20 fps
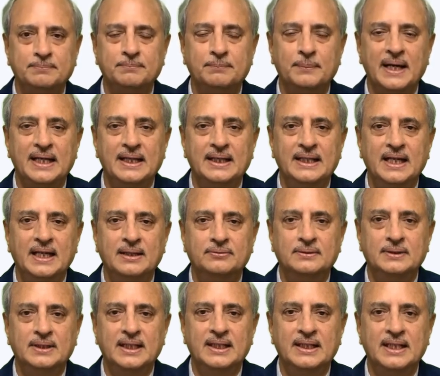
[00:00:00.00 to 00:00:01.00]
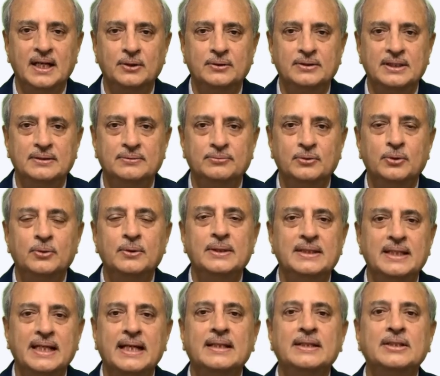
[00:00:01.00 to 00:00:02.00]
By carefully accounting for
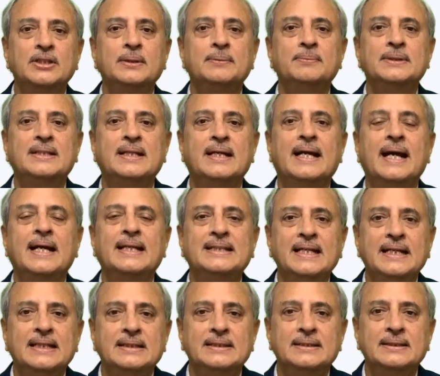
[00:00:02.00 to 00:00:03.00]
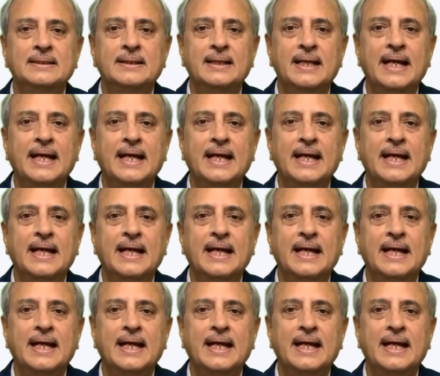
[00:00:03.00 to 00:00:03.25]
retained servicing assets,